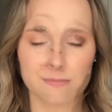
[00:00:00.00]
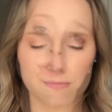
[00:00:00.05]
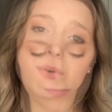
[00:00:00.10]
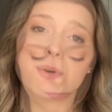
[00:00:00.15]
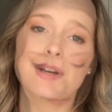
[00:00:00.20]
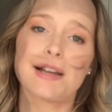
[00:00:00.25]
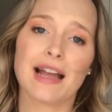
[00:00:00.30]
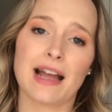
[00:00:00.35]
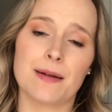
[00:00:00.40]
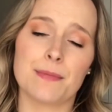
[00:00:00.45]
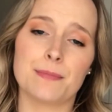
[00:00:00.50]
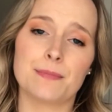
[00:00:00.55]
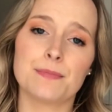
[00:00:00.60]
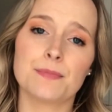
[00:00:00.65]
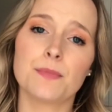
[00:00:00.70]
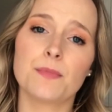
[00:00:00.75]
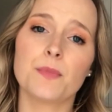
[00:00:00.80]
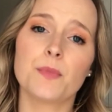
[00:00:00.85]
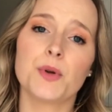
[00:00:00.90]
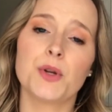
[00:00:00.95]
So again,
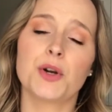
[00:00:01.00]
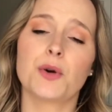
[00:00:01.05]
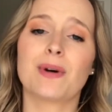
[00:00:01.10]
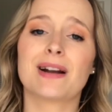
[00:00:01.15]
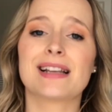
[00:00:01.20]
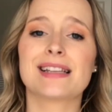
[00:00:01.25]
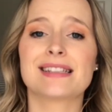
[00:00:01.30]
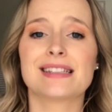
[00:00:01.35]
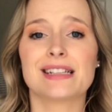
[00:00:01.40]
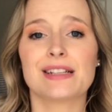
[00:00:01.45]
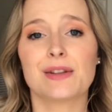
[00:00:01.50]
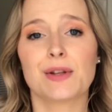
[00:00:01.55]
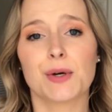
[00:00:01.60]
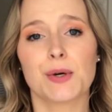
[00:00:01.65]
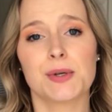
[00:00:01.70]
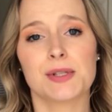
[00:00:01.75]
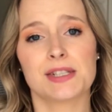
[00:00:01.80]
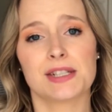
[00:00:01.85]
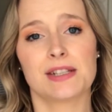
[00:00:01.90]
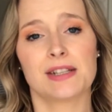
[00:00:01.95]
we don't want to see
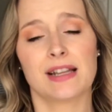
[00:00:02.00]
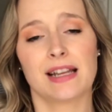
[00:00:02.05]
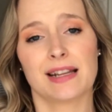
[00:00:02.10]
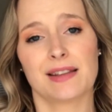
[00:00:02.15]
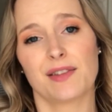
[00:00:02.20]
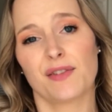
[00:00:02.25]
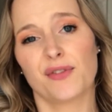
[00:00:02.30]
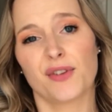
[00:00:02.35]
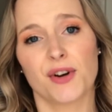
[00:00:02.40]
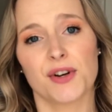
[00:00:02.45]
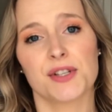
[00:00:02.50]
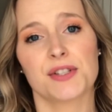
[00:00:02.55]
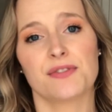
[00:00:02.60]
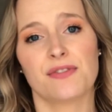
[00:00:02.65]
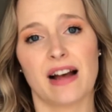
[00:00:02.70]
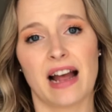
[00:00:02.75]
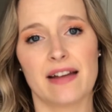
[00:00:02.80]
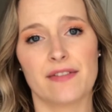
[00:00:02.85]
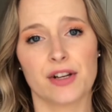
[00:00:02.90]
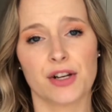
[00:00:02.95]
those in like the first
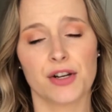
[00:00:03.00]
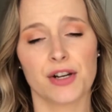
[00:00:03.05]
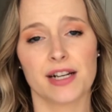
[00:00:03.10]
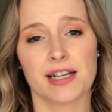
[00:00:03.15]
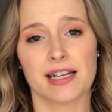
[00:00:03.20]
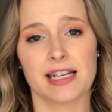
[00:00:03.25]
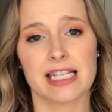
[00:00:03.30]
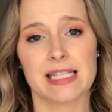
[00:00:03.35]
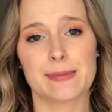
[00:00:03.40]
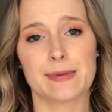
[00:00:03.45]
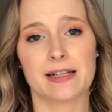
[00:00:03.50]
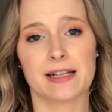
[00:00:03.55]
5 ingredients,